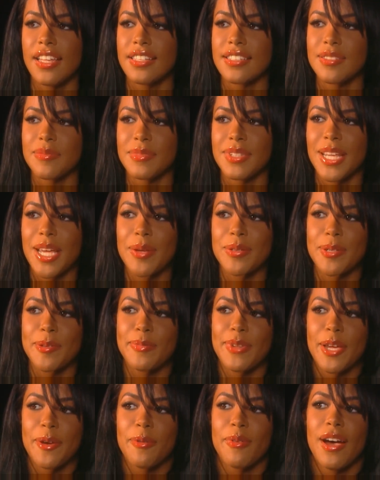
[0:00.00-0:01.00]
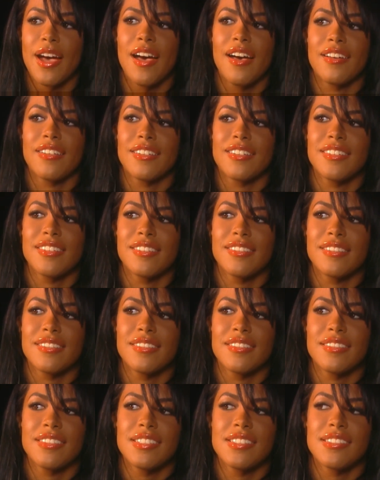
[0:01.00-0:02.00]
Sometimes I'm like, wow, you know,
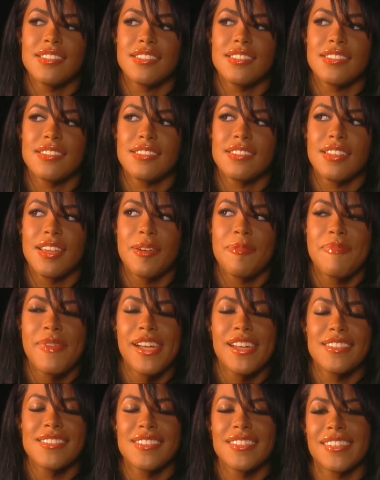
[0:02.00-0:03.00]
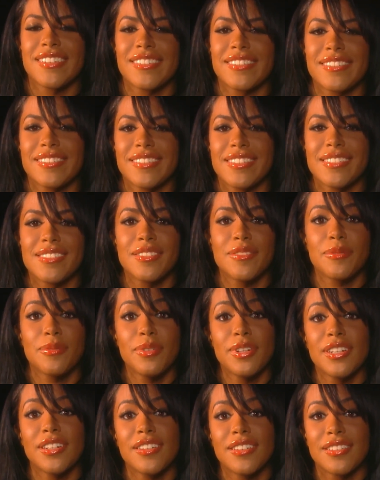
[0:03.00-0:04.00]
this is amazing. Is it
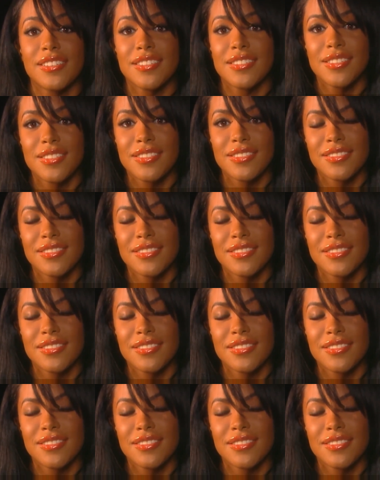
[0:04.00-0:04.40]
real? Is it,